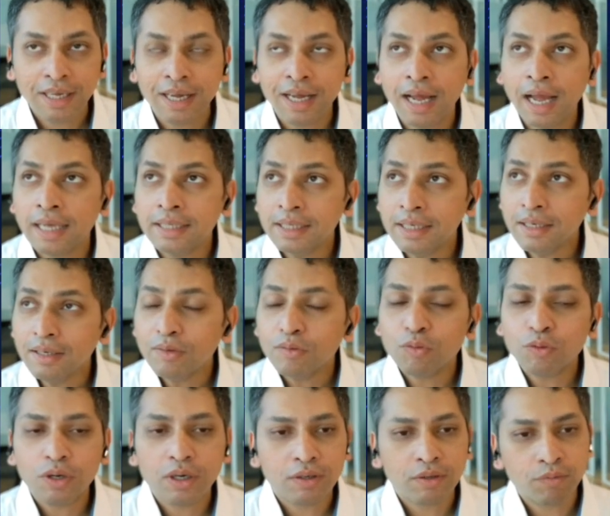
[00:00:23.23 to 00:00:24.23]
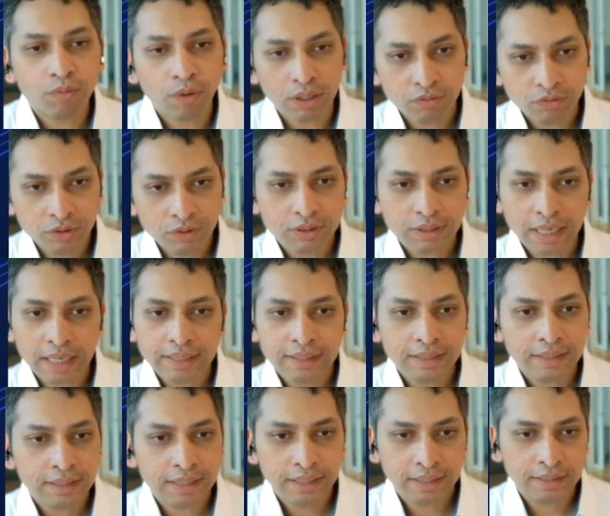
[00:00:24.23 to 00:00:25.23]
Yeah, I think one of those,
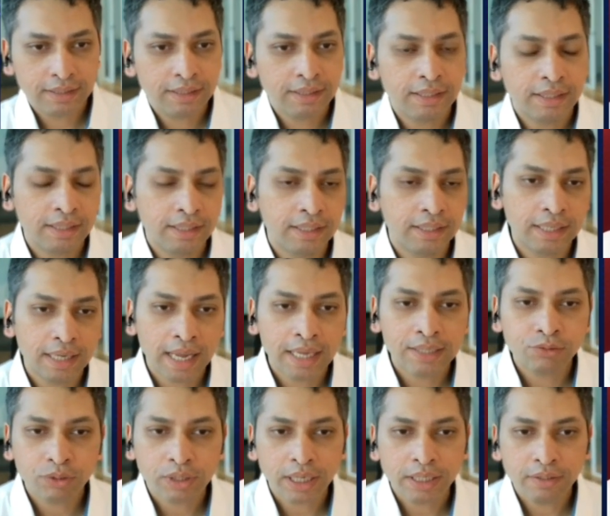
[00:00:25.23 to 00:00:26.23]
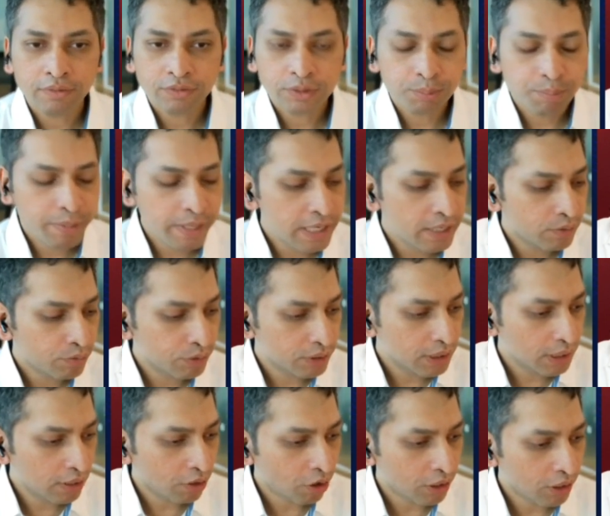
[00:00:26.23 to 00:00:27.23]
and as we kind of speak
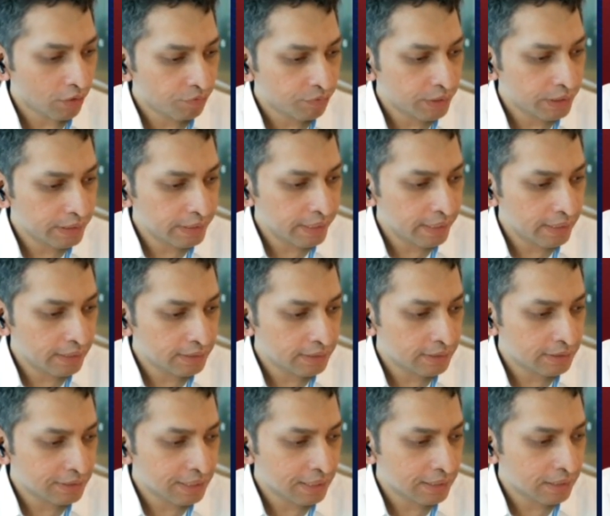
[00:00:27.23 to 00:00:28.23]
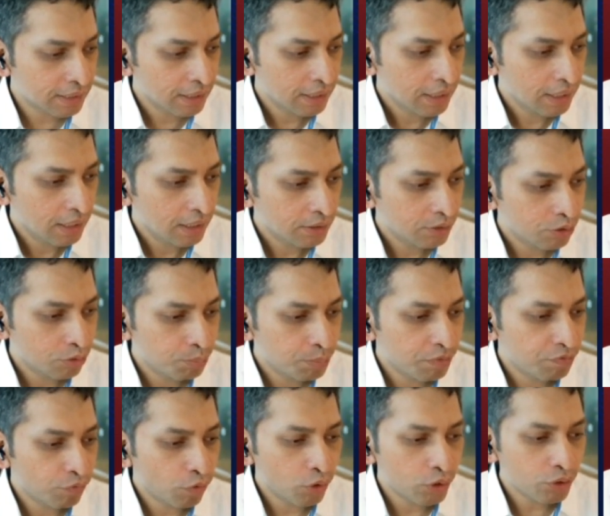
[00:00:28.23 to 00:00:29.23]
with a lot of retailers, is that
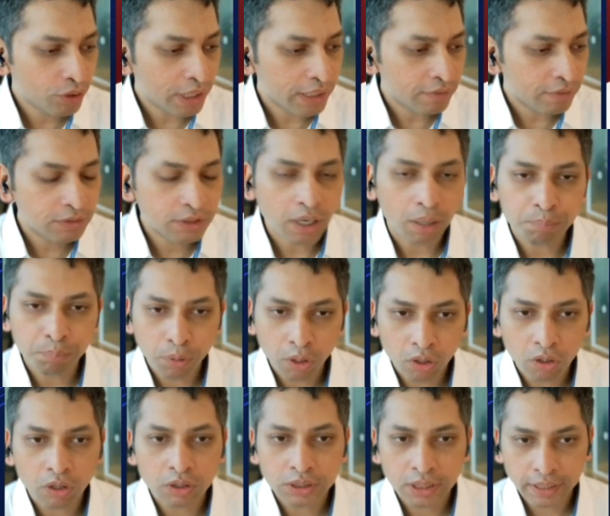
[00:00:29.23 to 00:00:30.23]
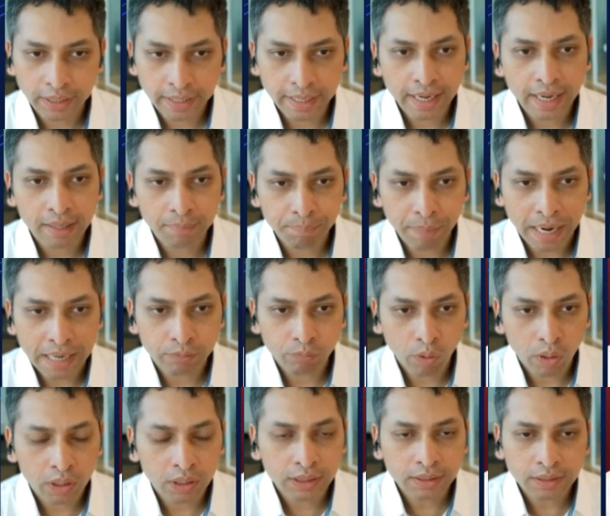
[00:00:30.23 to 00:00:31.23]
before you kind of jump on the AI
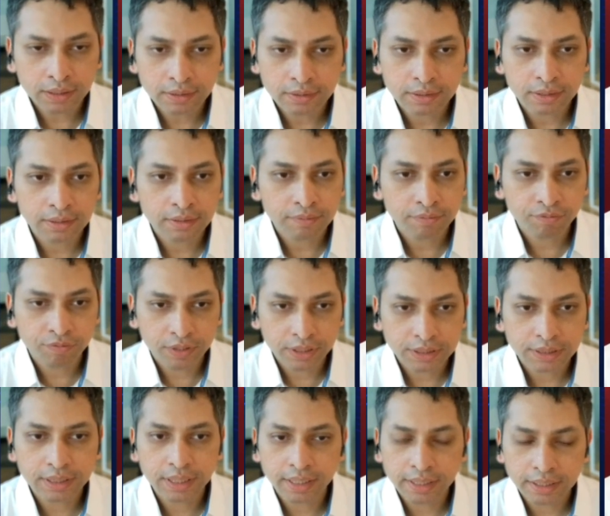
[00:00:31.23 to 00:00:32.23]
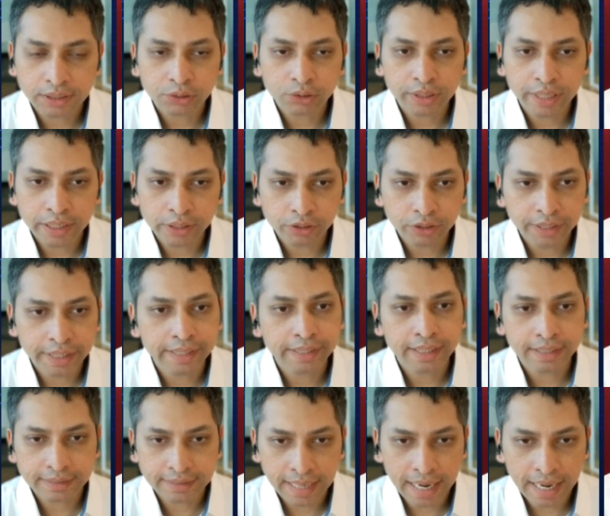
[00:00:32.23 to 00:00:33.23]
bandwagon, the first thing is to get your
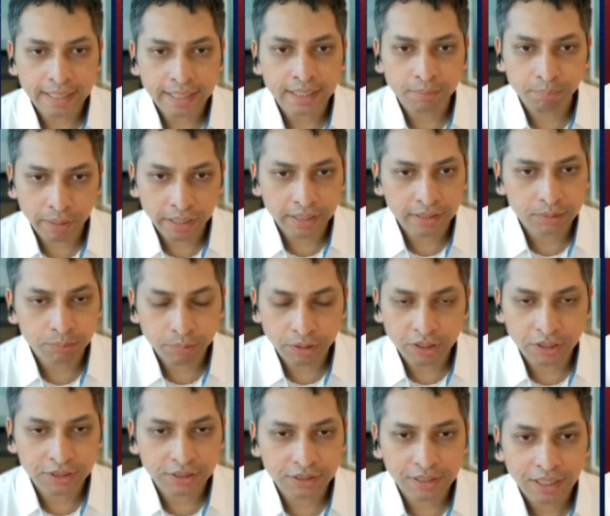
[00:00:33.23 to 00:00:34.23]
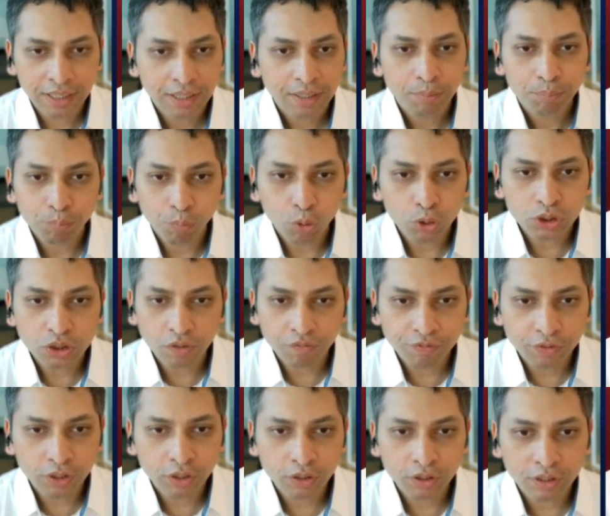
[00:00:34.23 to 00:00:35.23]
data stack in place, because most of
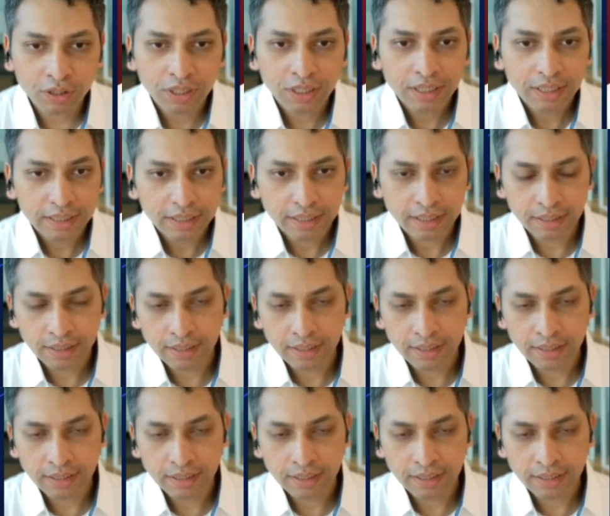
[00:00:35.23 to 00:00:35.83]
your